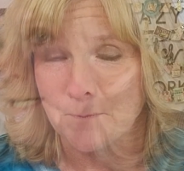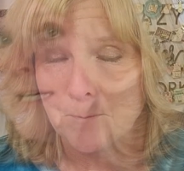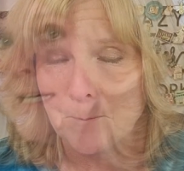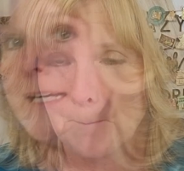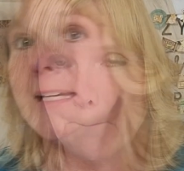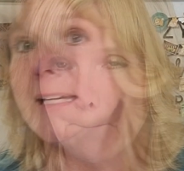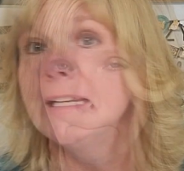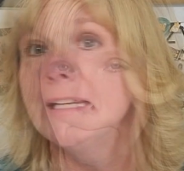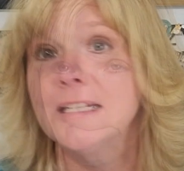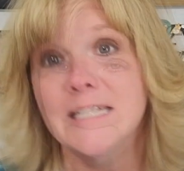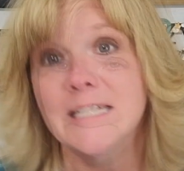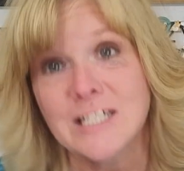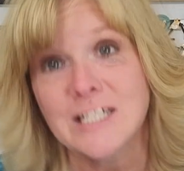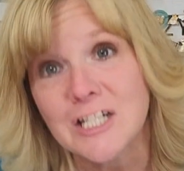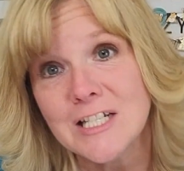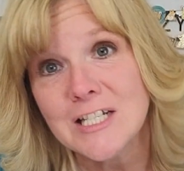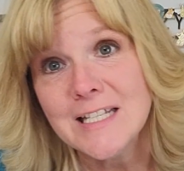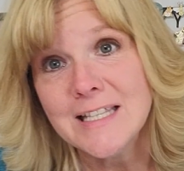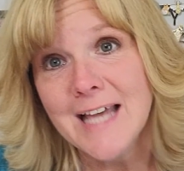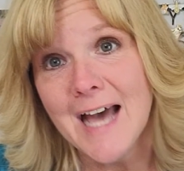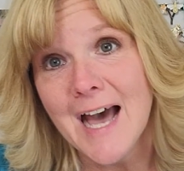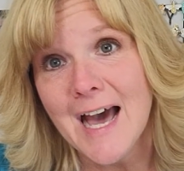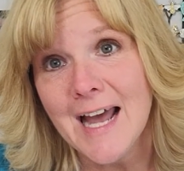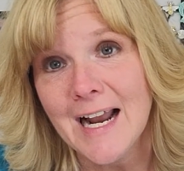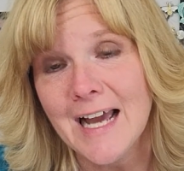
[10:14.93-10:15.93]
In addition
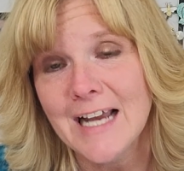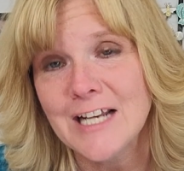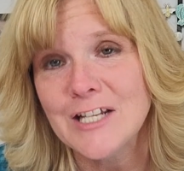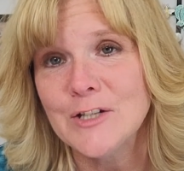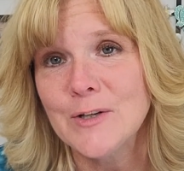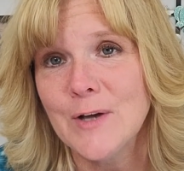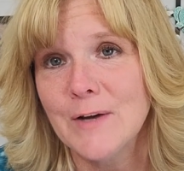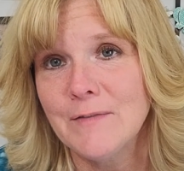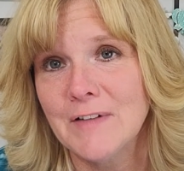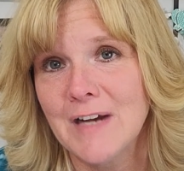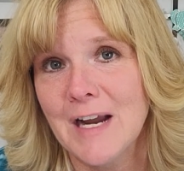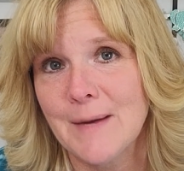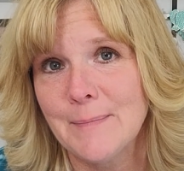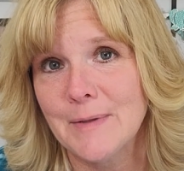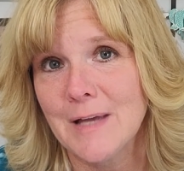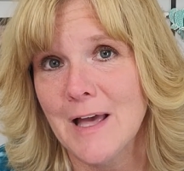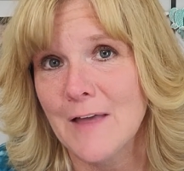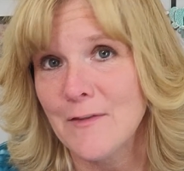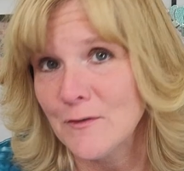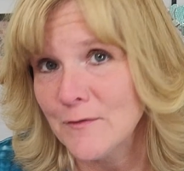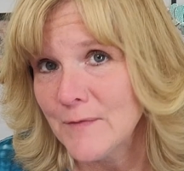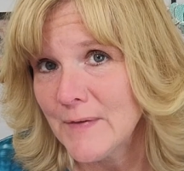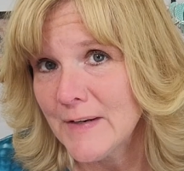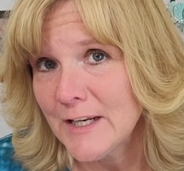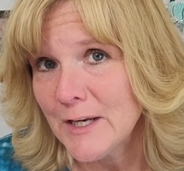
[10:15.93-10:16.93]
to that, I do have a couple
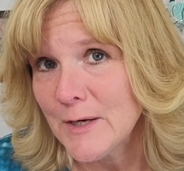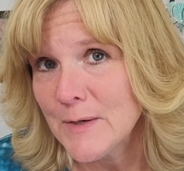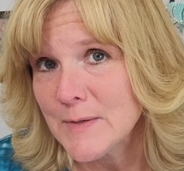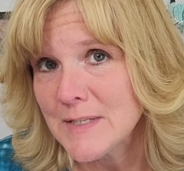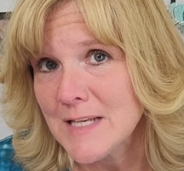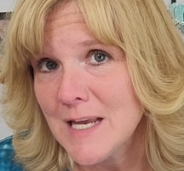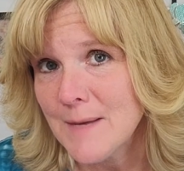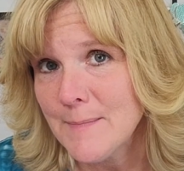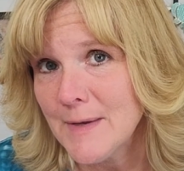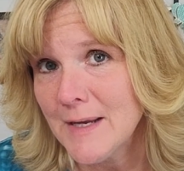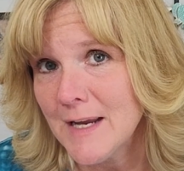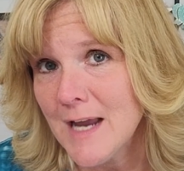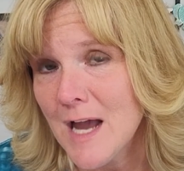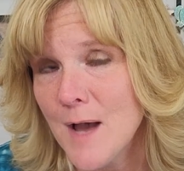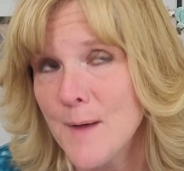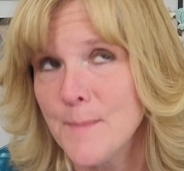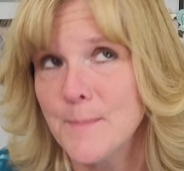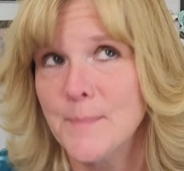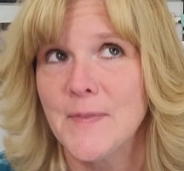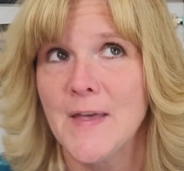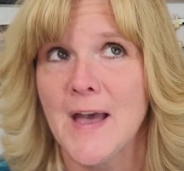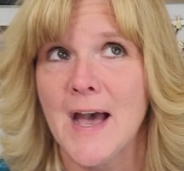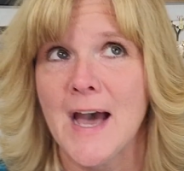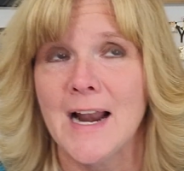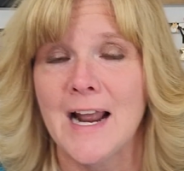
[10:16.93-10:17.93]
other videos coming
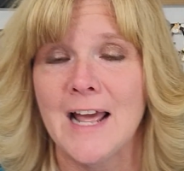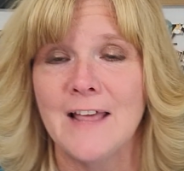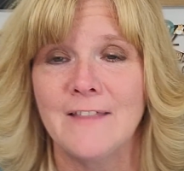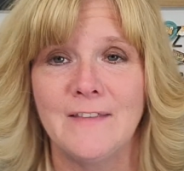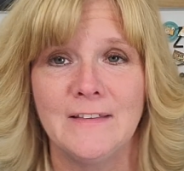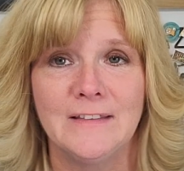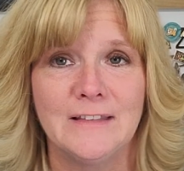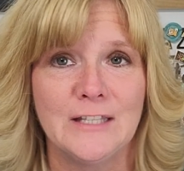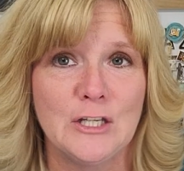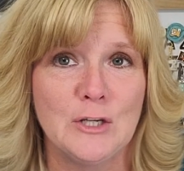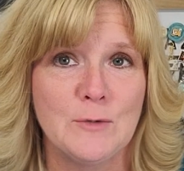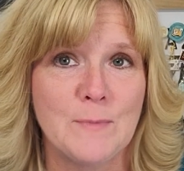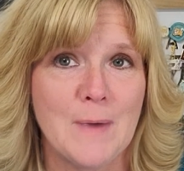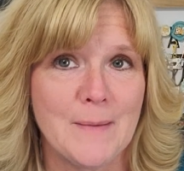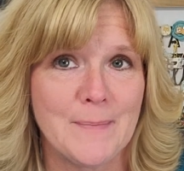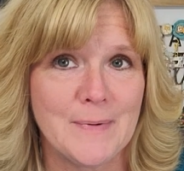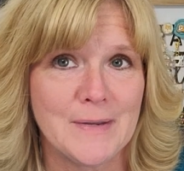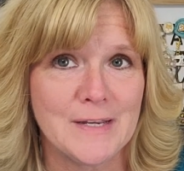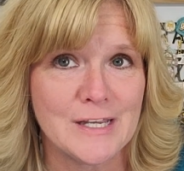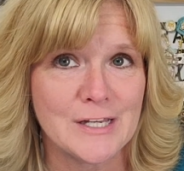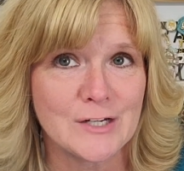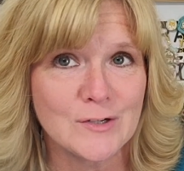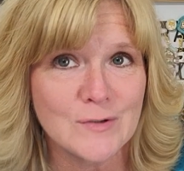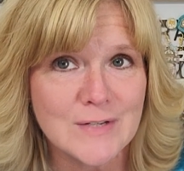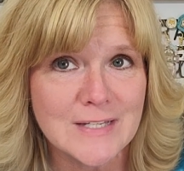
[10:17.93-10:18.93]
up that I think that you might
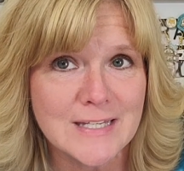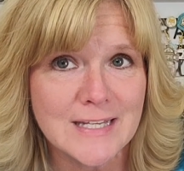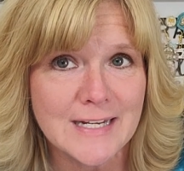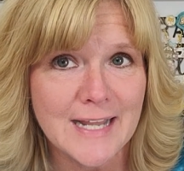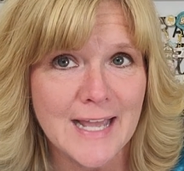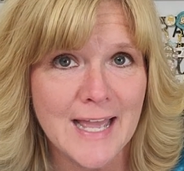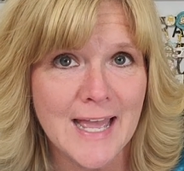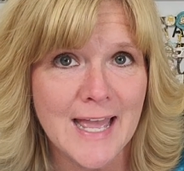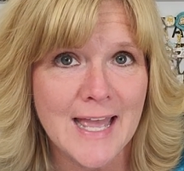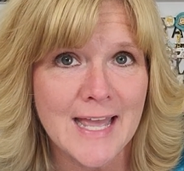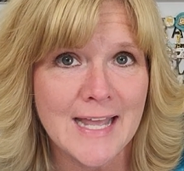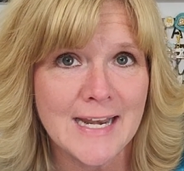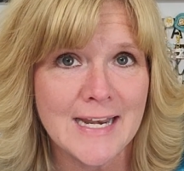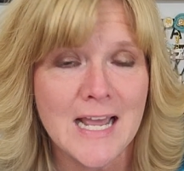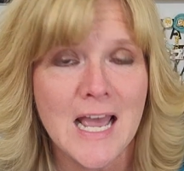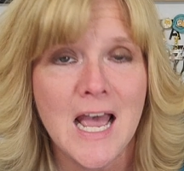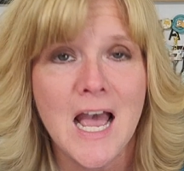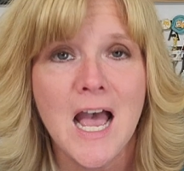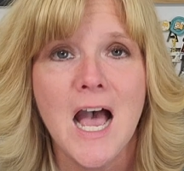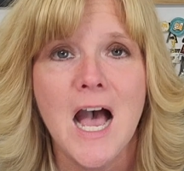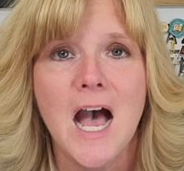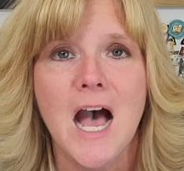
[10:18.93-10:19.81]
be interested in.